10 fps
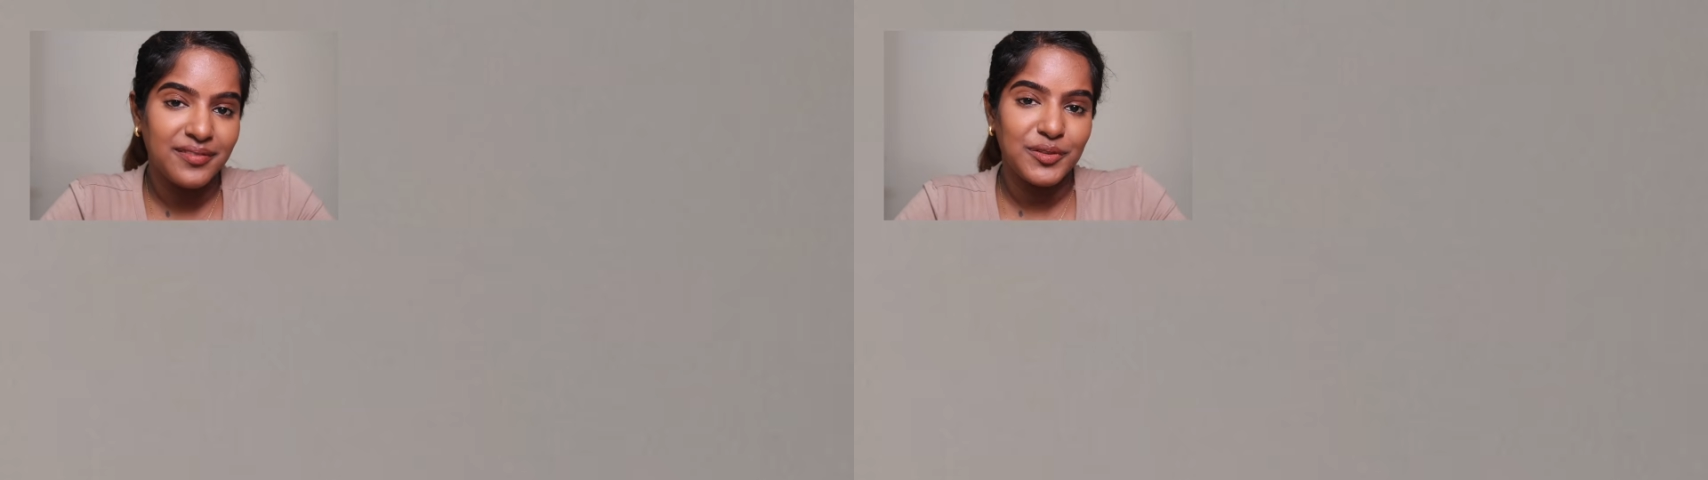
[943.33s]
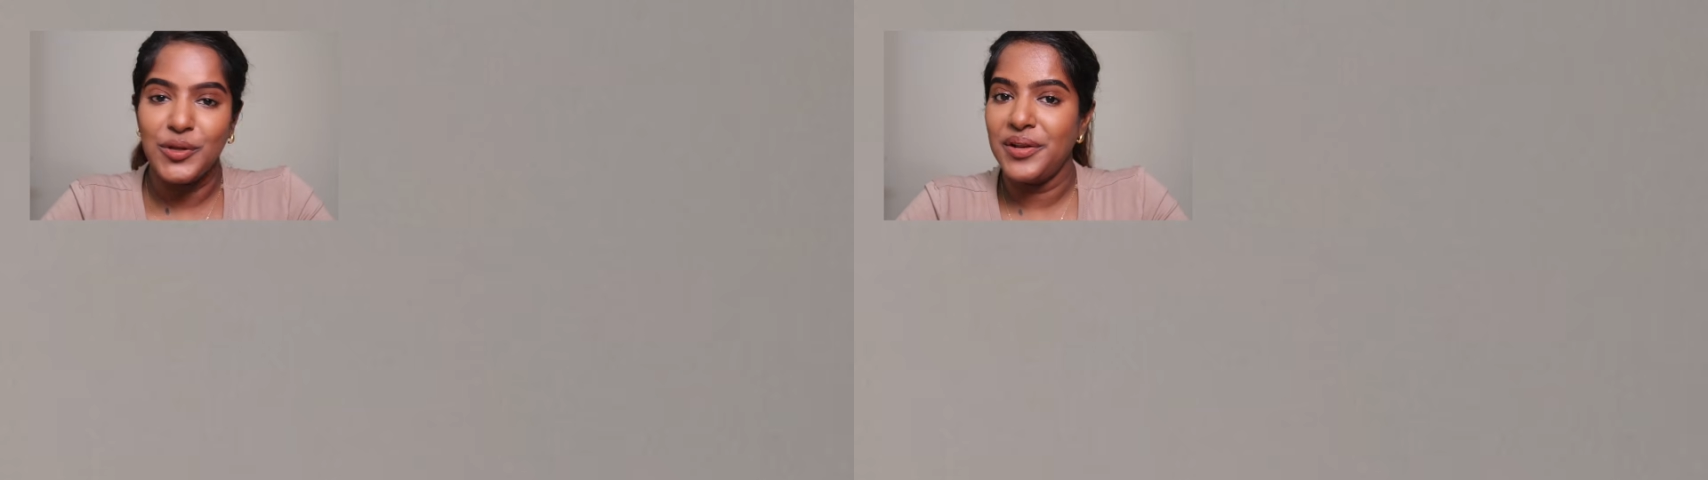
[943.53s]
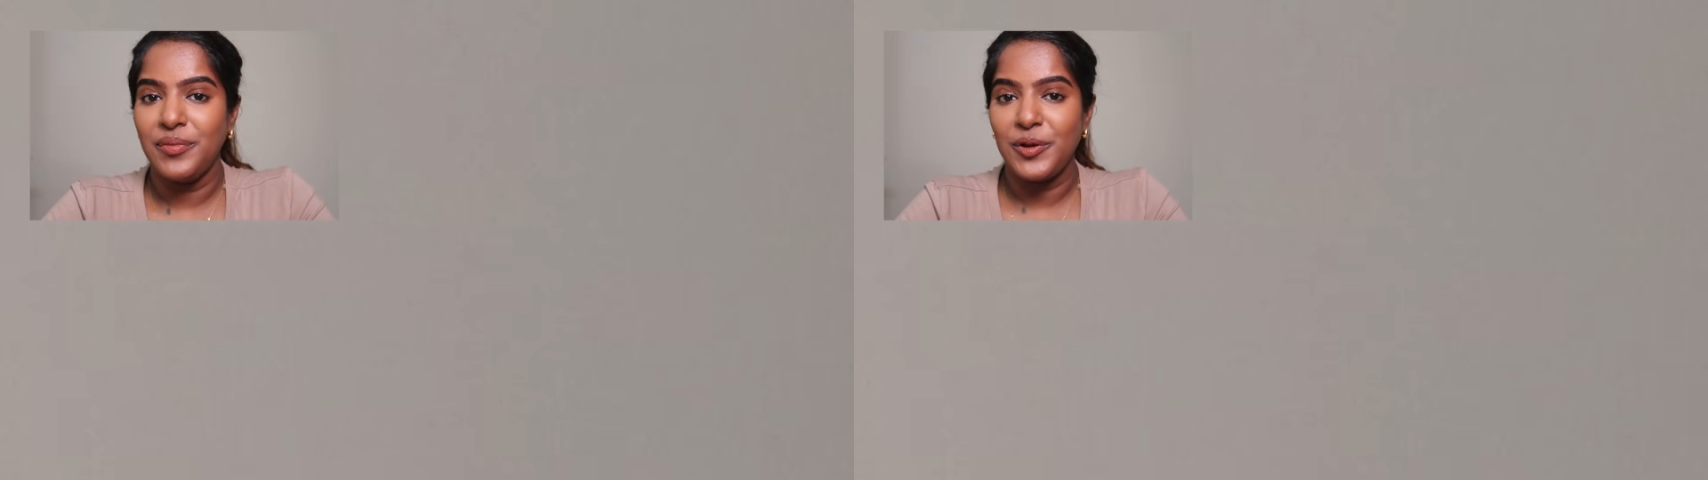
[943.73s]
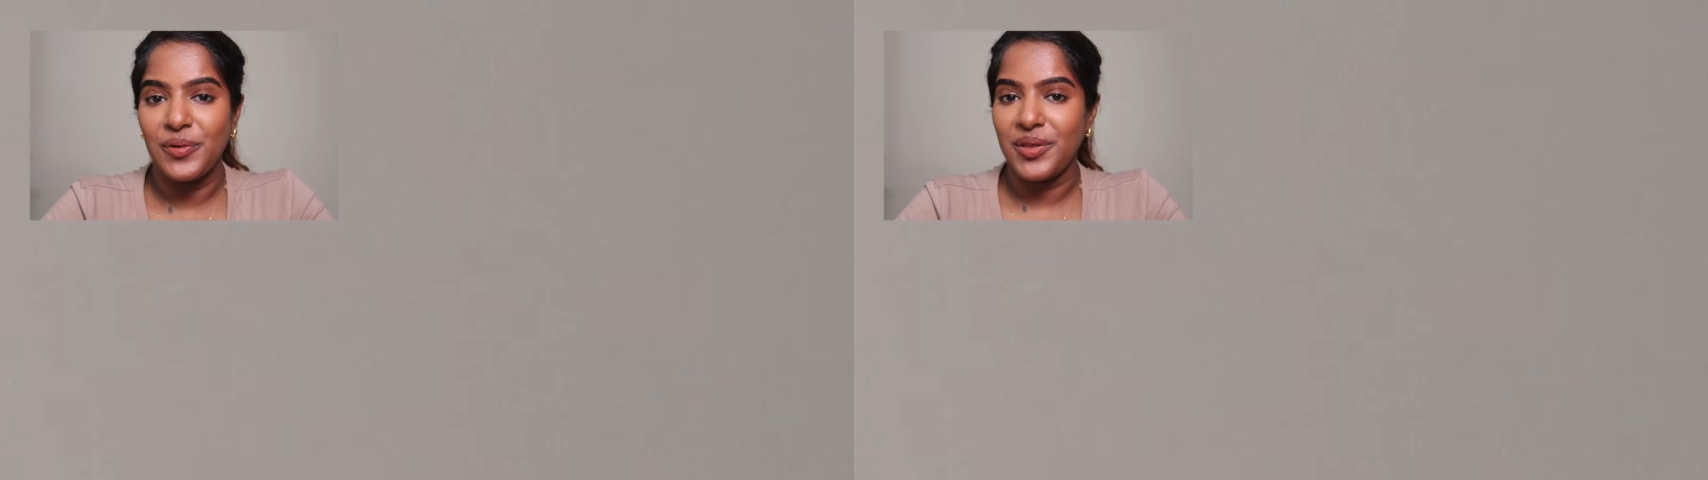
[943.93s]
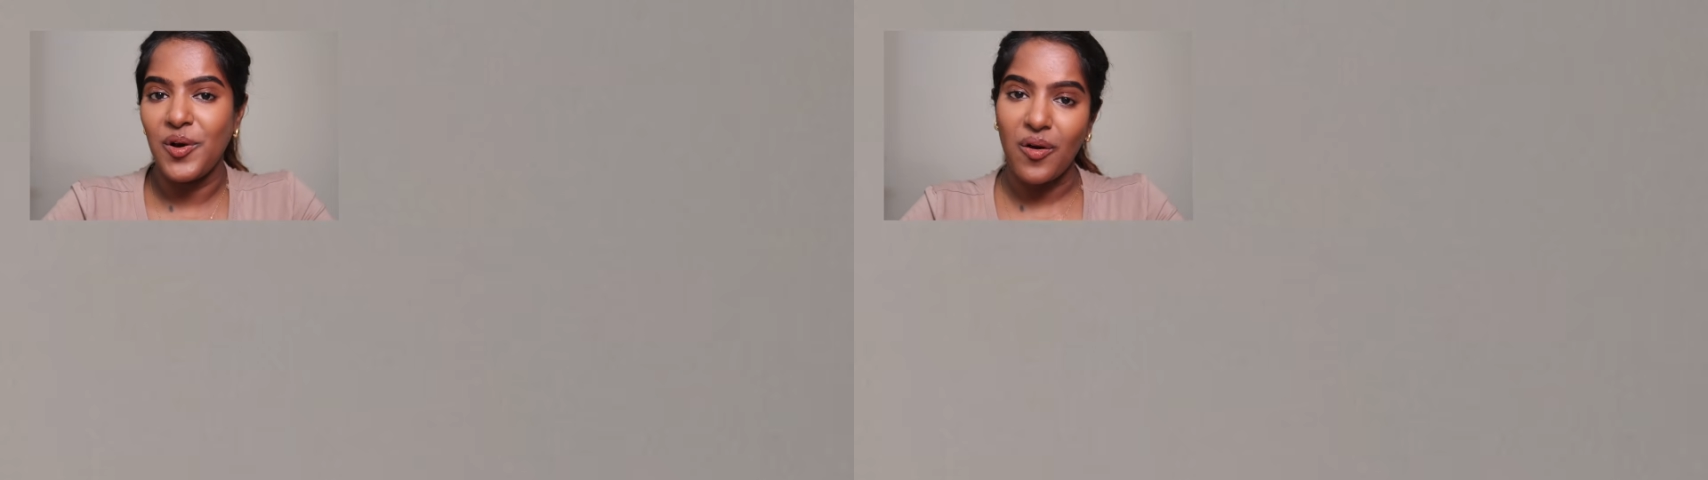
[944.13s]
do let me know in
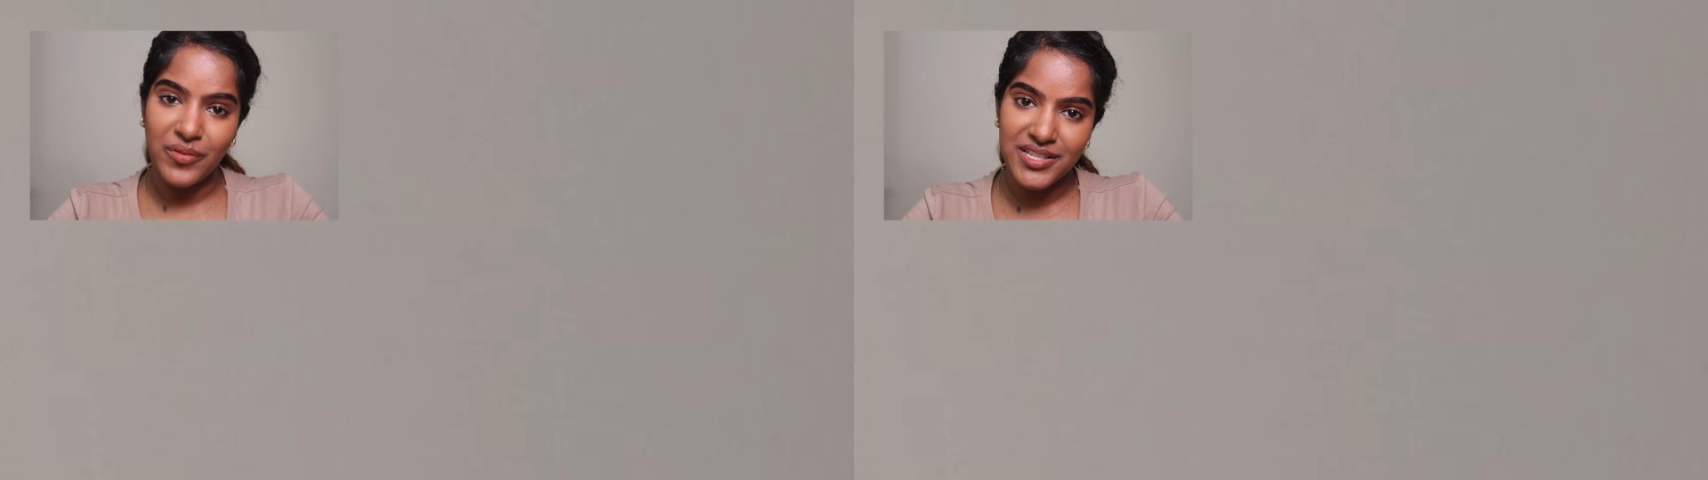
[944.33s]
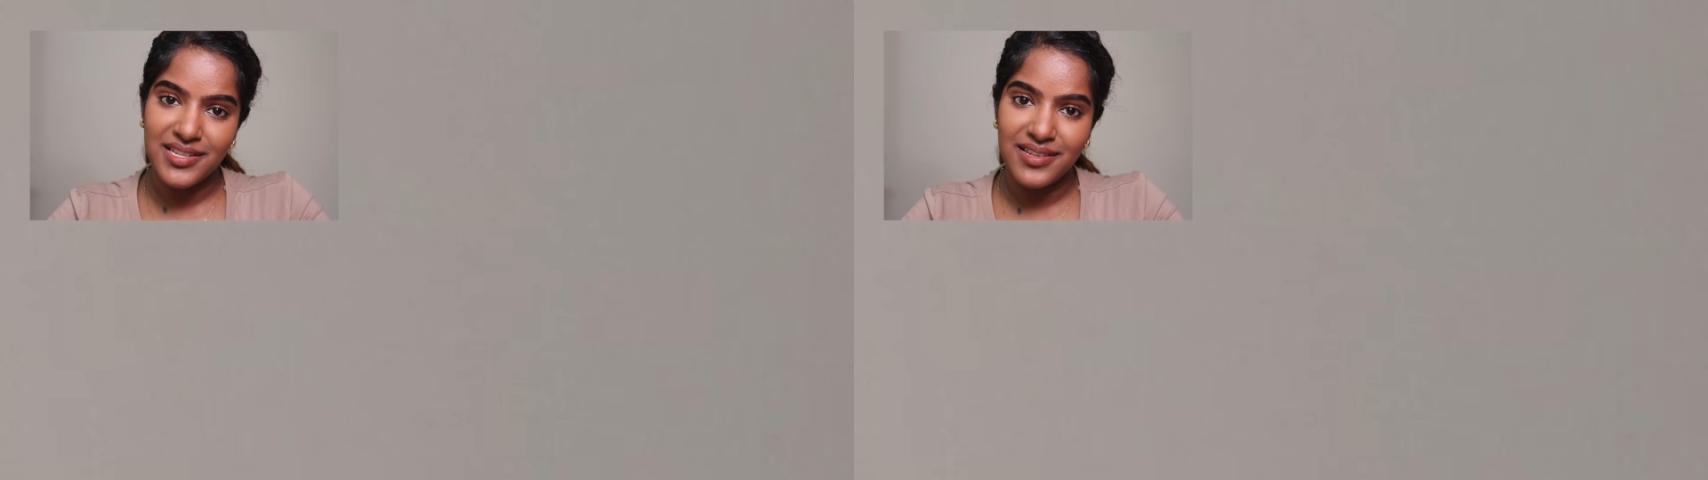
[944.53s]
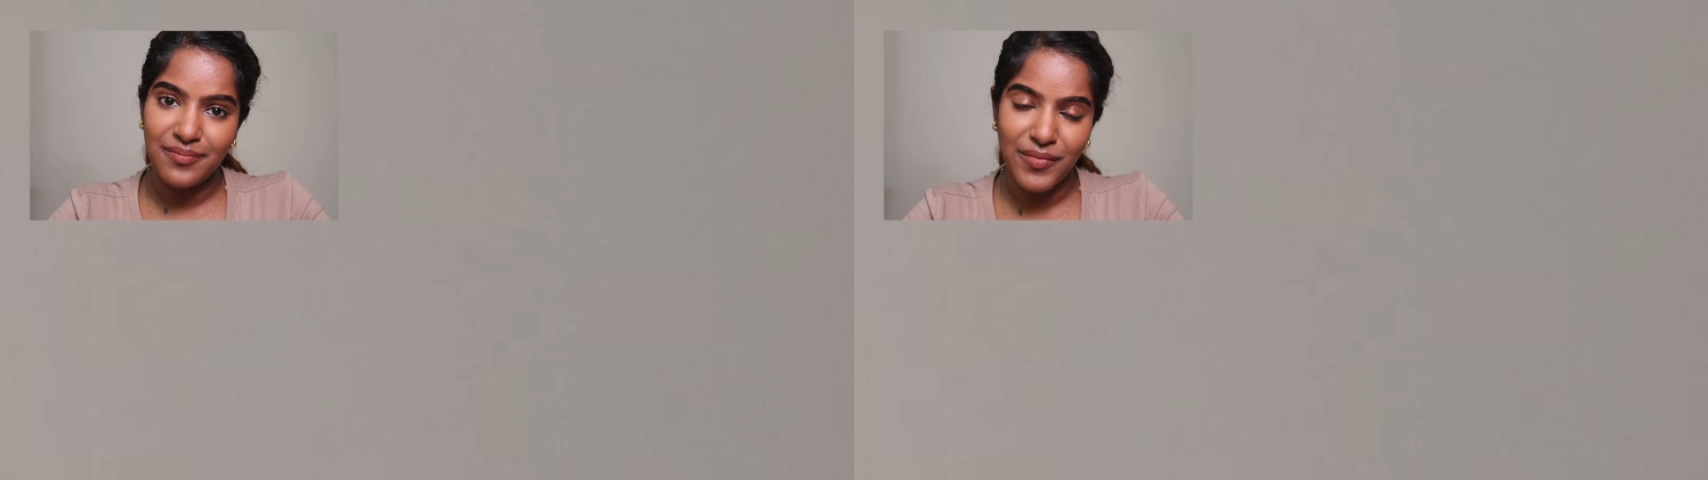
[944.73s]
the comments.